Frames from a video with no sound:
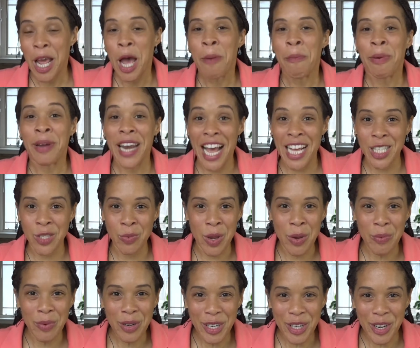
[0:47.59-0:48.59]
But as we
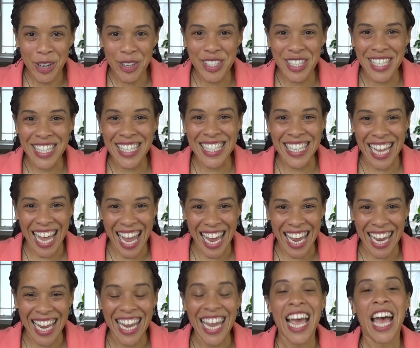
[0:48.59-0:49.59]
will learn
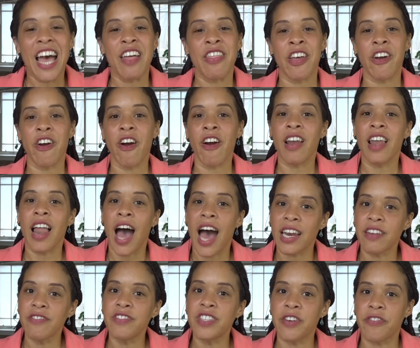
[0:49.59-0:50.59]
today, there are a lot
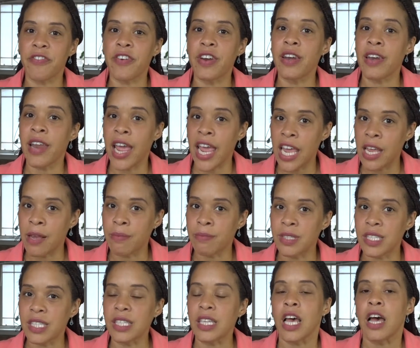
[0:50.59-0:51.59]
of different
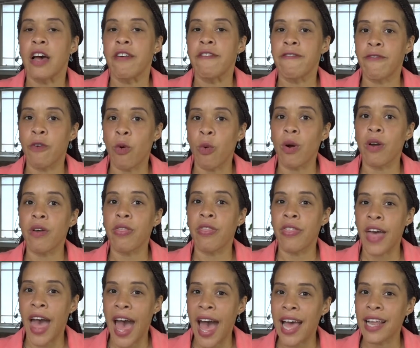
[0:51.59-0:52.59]
names for
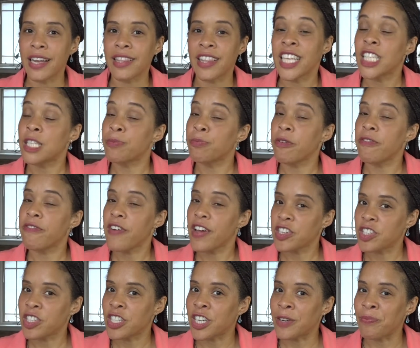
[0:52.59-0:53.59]
this
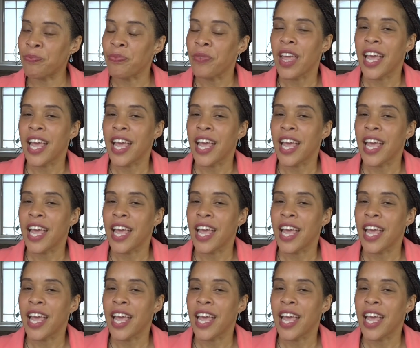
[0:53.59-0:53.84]
profession.